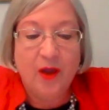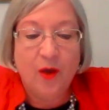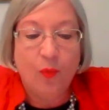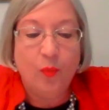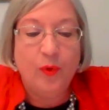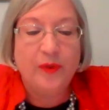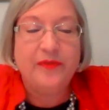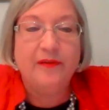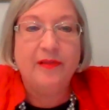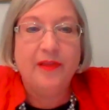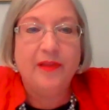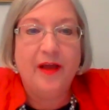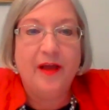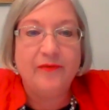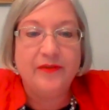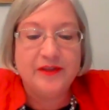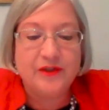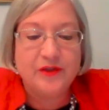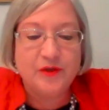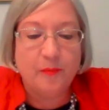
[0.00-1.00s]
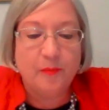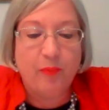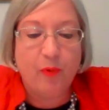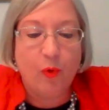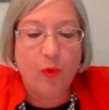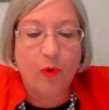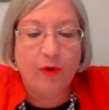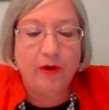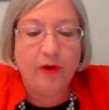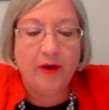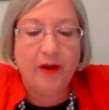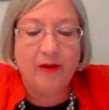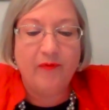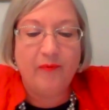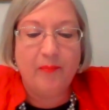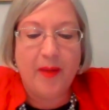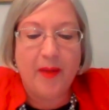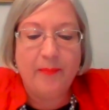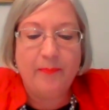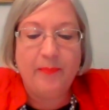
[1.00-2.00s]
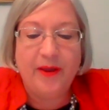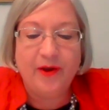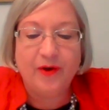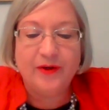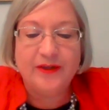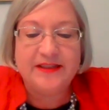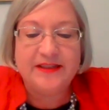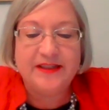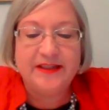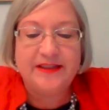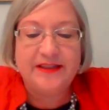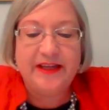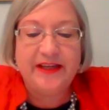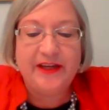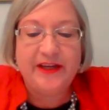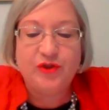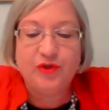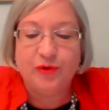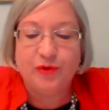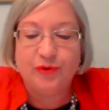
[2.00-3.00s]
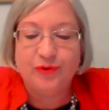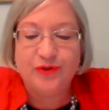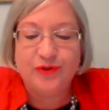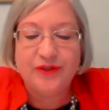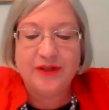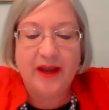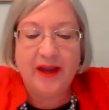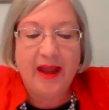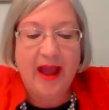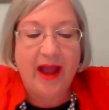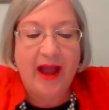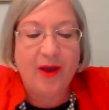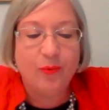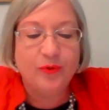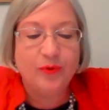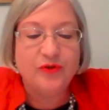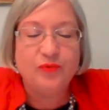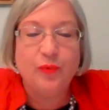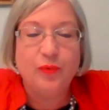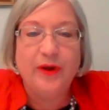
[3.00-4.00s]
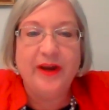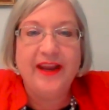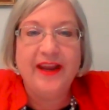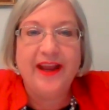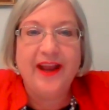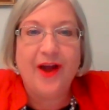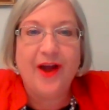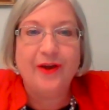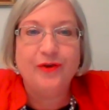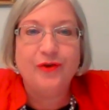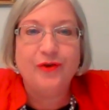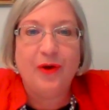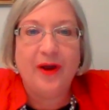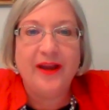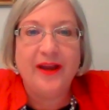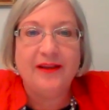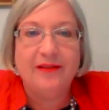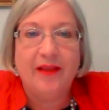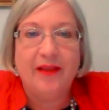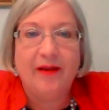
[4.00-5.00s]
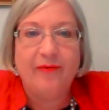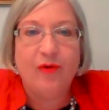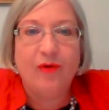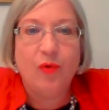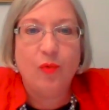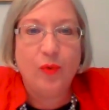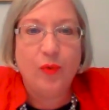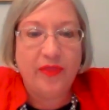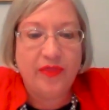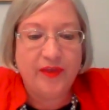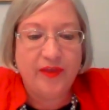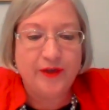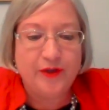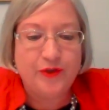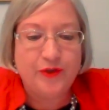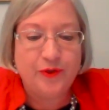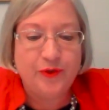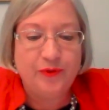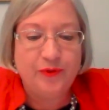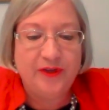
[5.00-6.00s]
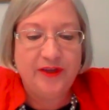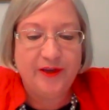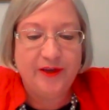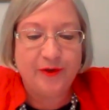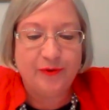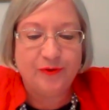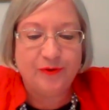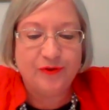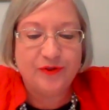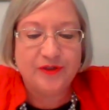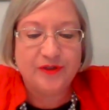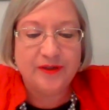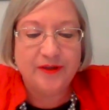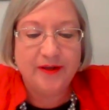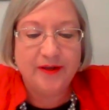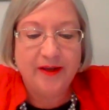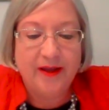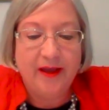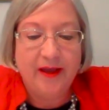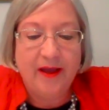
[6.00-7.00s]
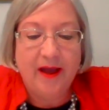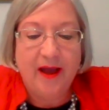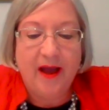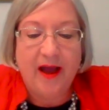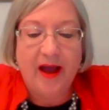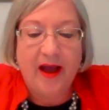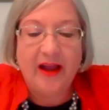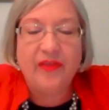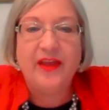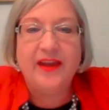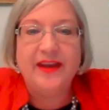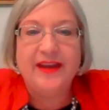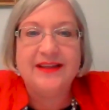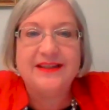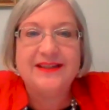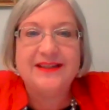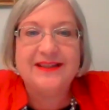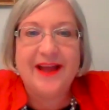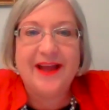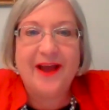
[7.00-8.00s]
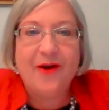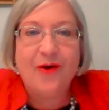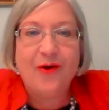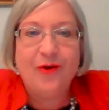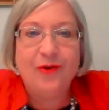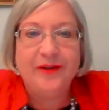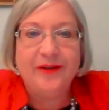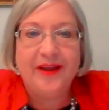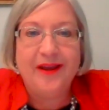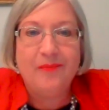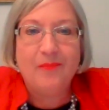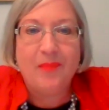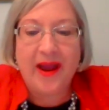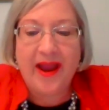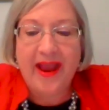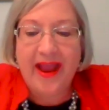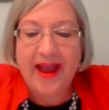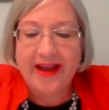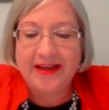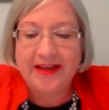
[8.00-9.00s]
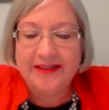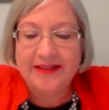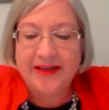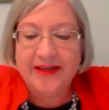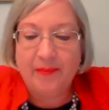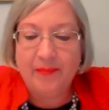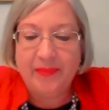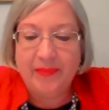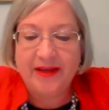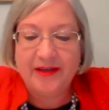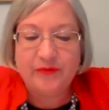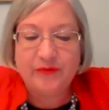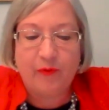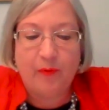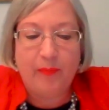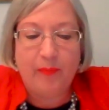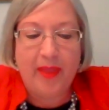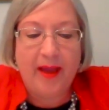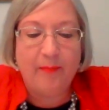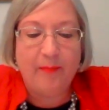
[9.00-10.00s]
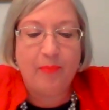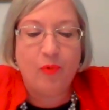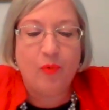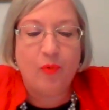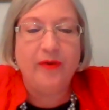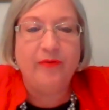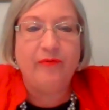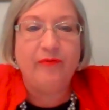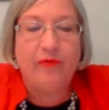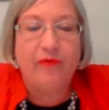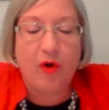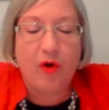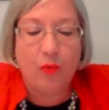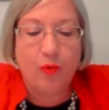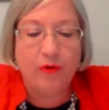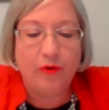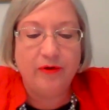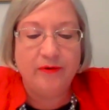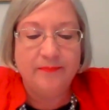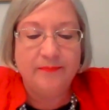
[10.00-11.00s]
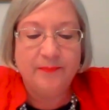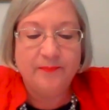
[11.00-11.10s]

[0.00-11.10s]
With the love and support of my parents and teachers, I was reading on grade level within 2 years. I then excelled in my academics from that point forward,